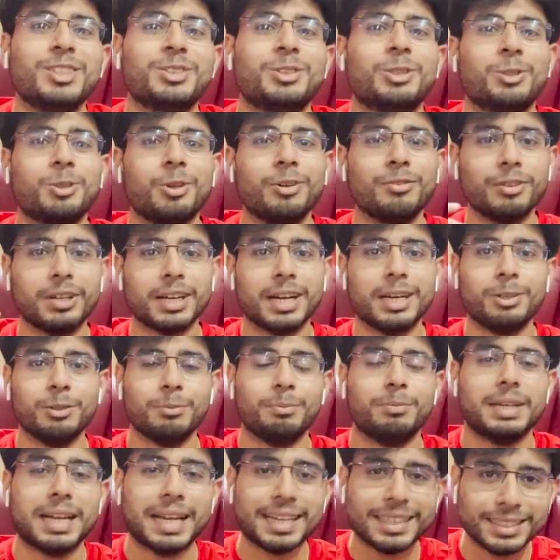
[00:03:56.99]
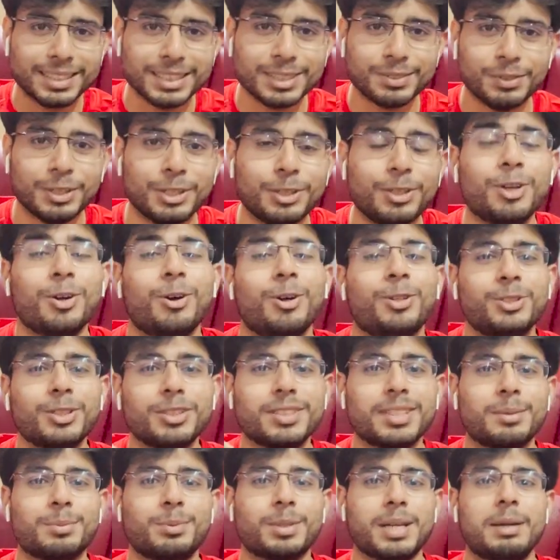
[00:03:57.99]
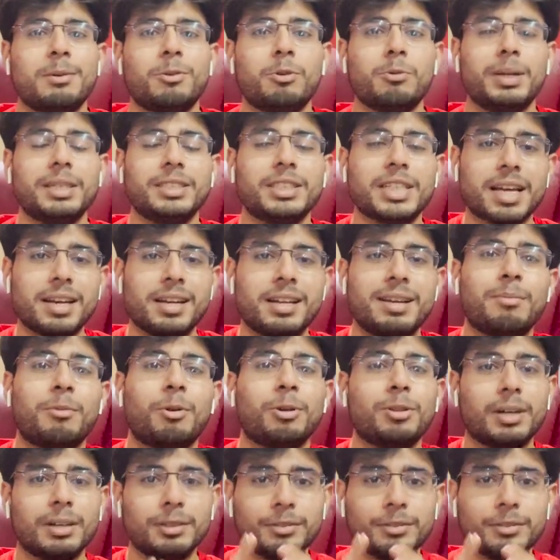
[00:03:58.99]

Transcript: So don't forget to like this video and also subscribe to my channel.